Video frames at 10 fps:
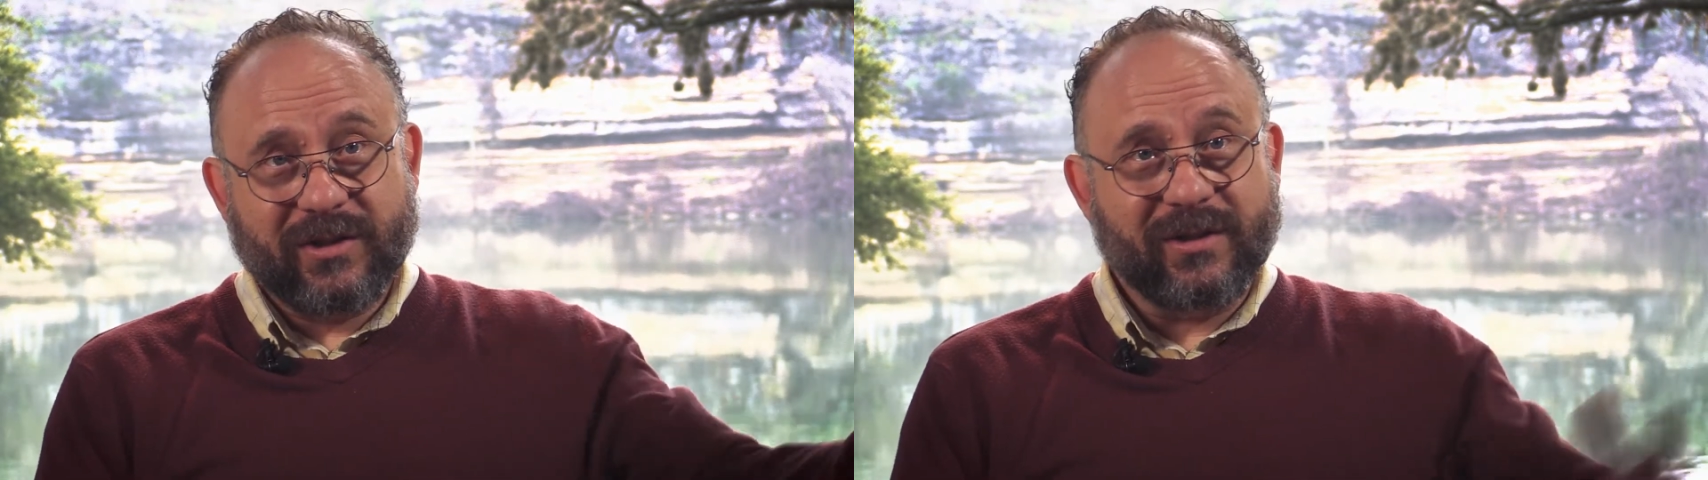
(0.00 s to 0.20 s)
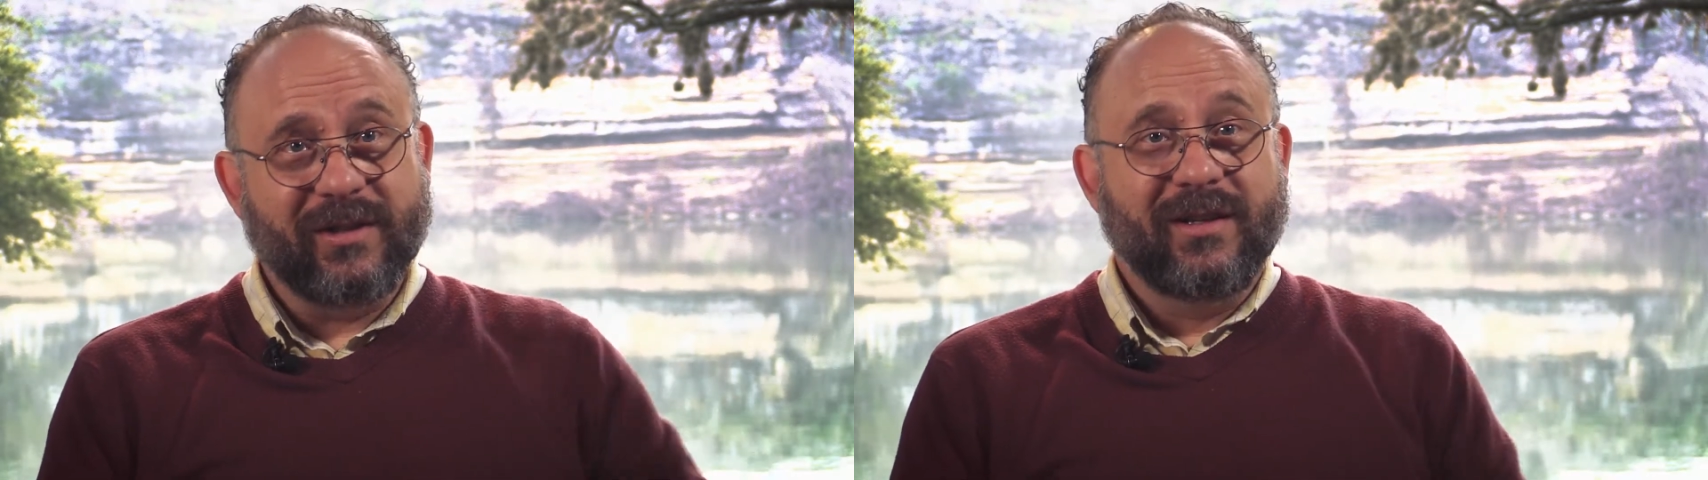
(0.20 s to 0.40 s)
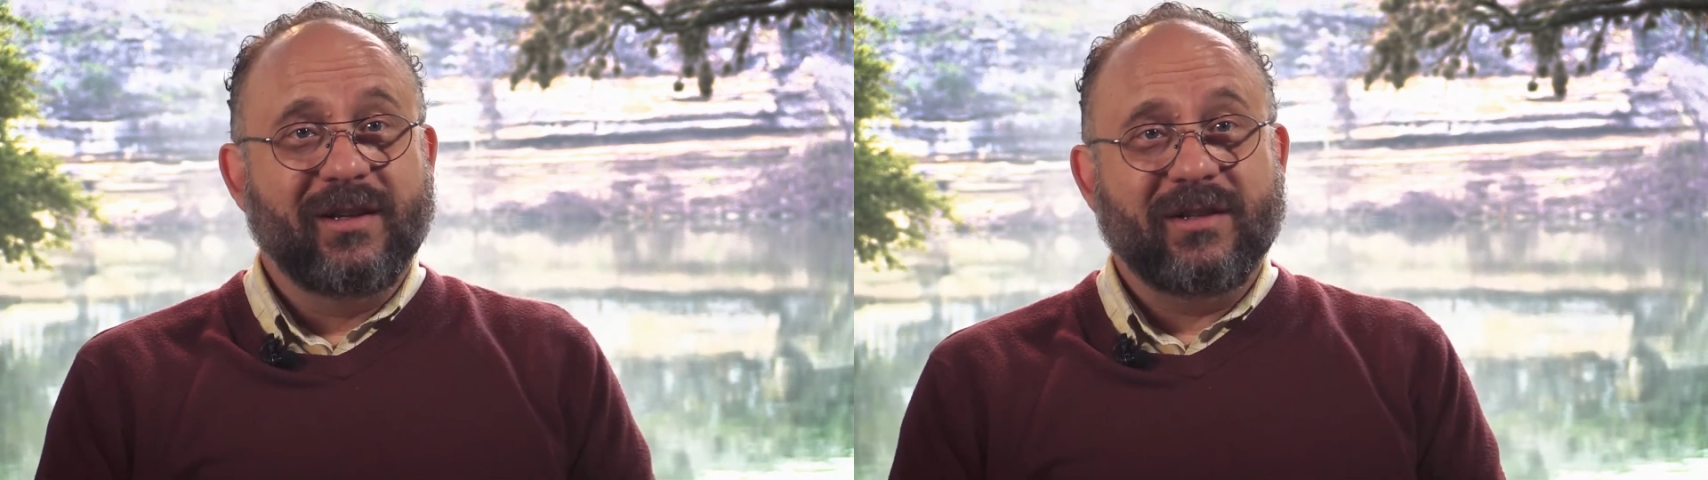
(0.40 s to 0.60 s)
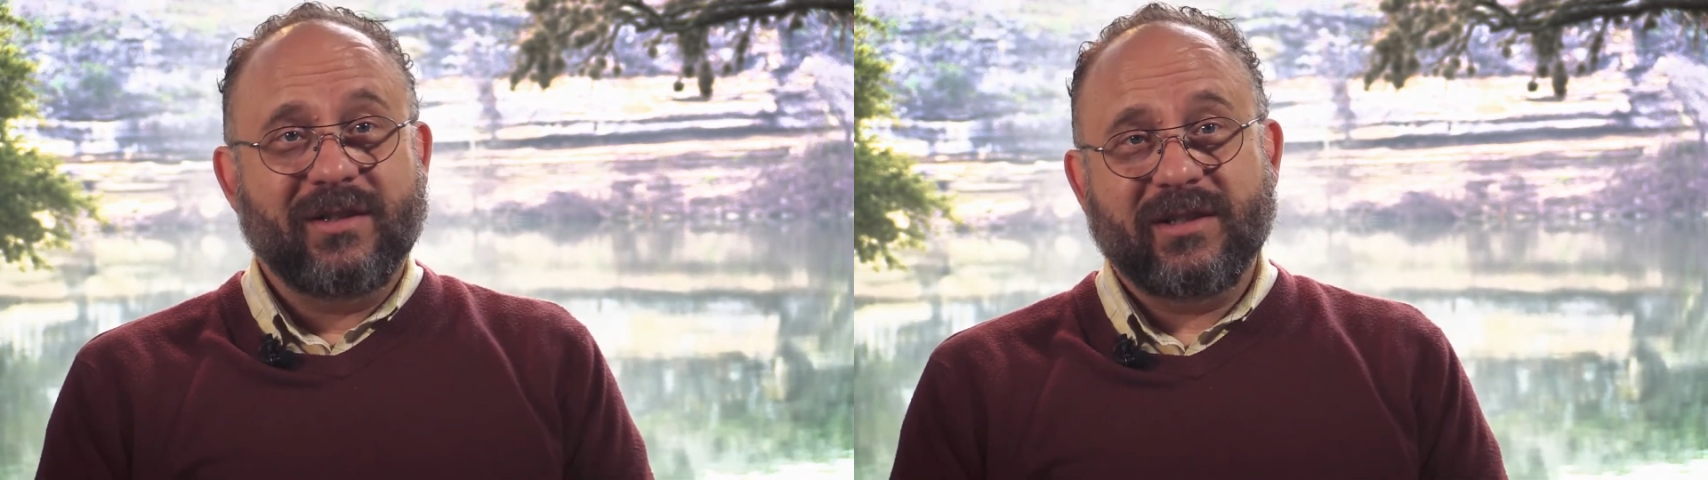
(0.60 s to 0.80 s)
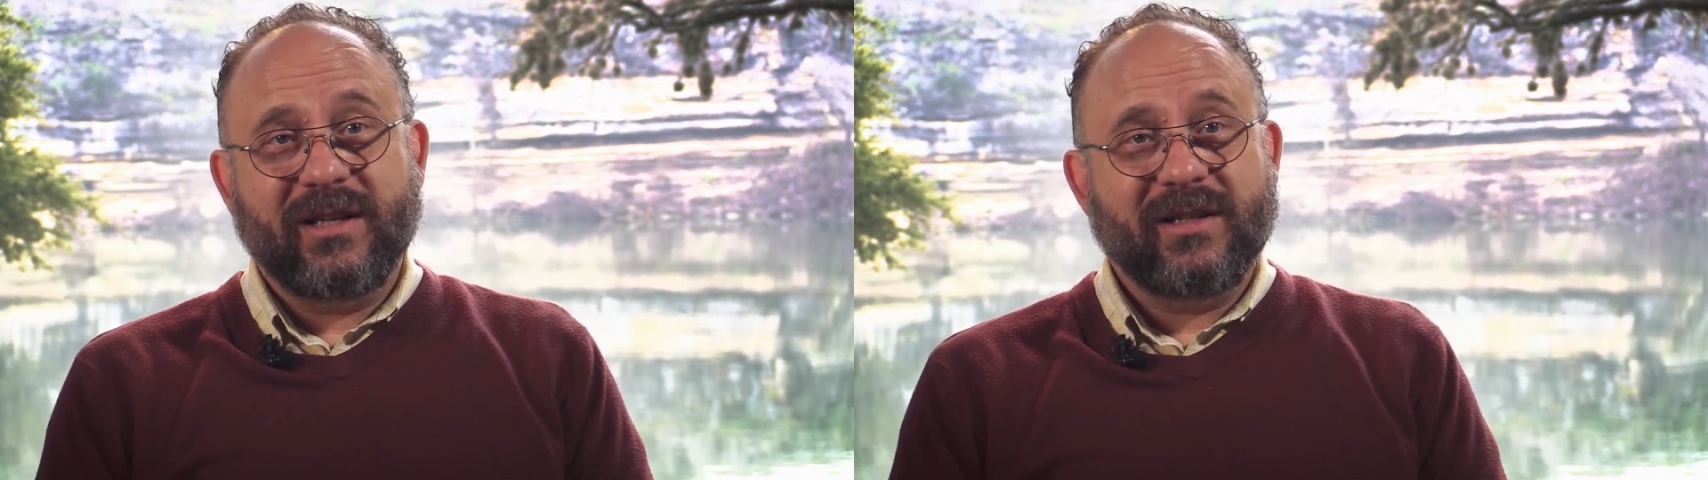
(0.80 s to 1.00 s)
and
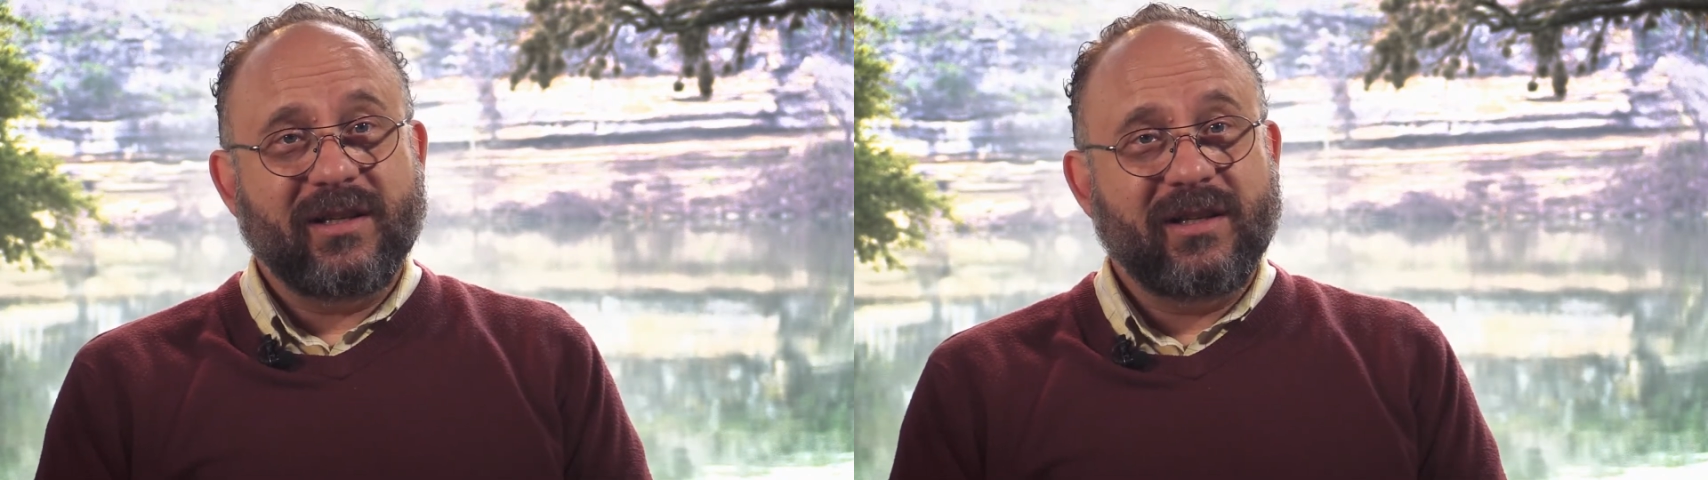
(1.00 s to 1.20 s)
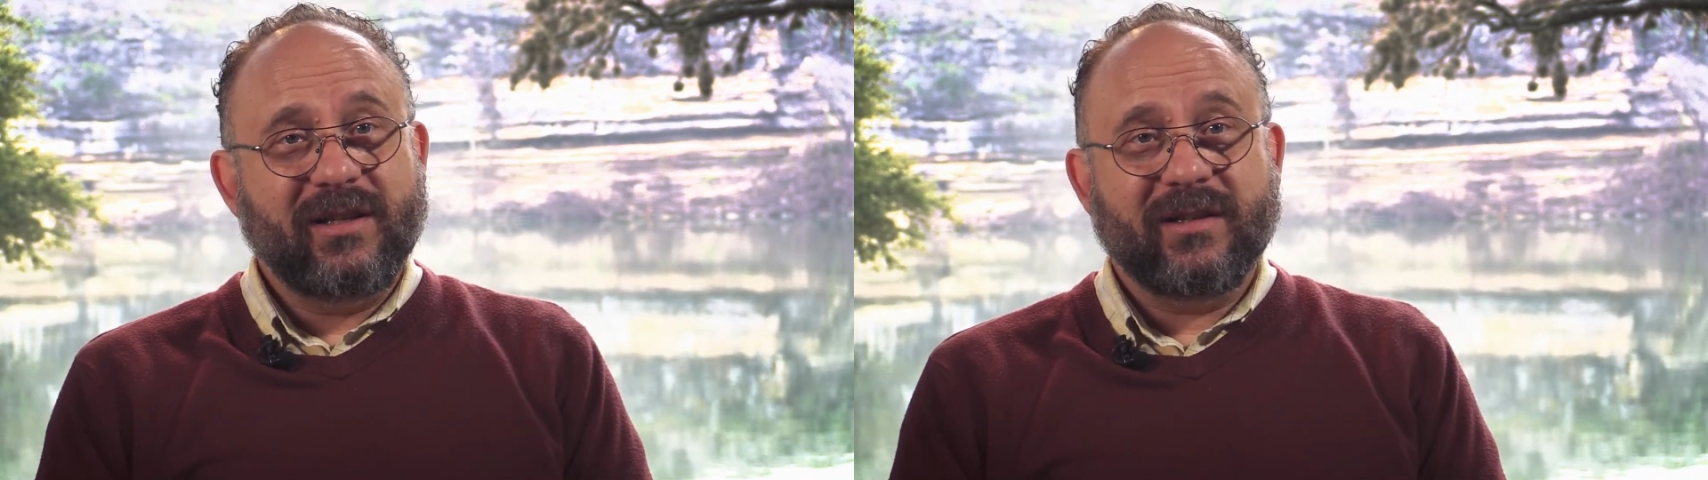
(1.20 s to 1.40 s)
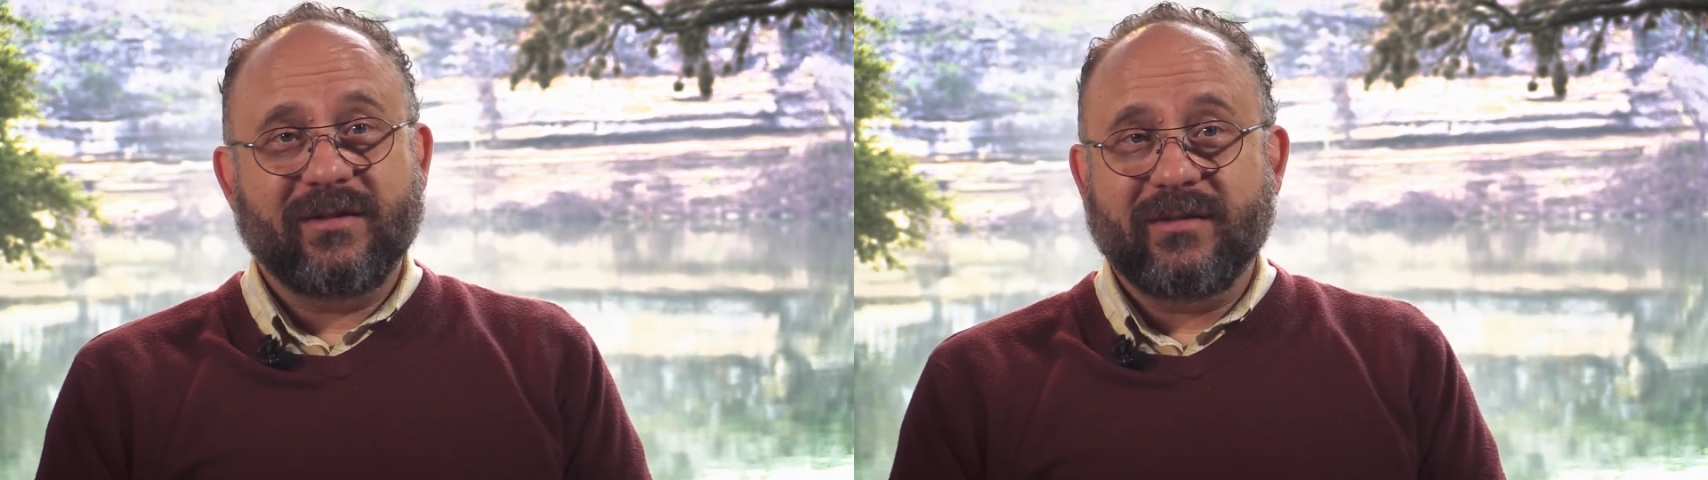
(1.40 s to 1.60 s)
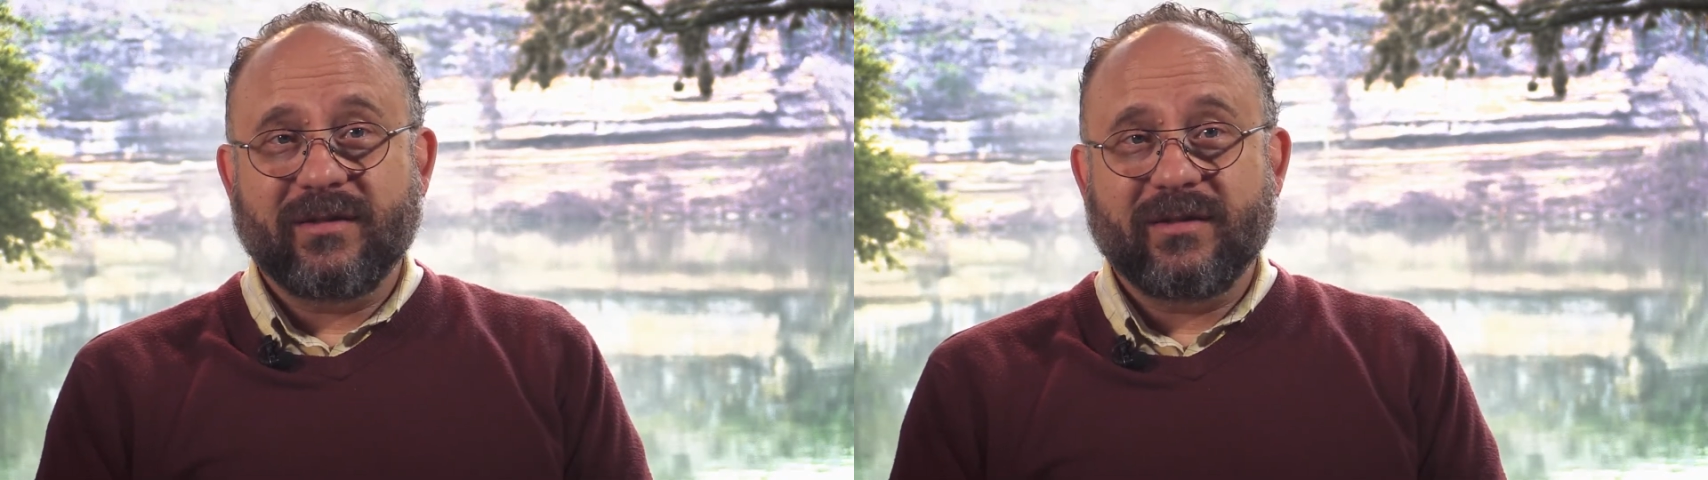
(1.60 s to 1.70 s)
she's 18 and